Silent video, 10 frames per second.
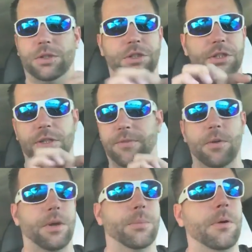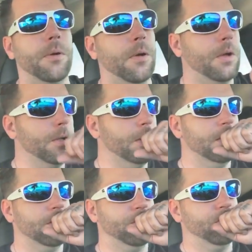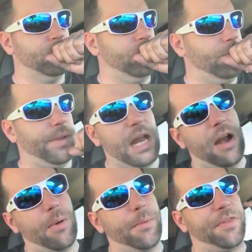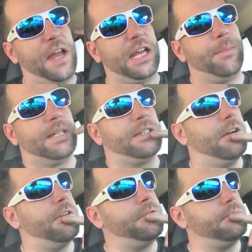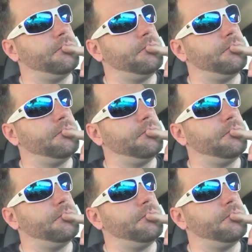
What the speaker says: with just a phone number. And I remember thinking to myself,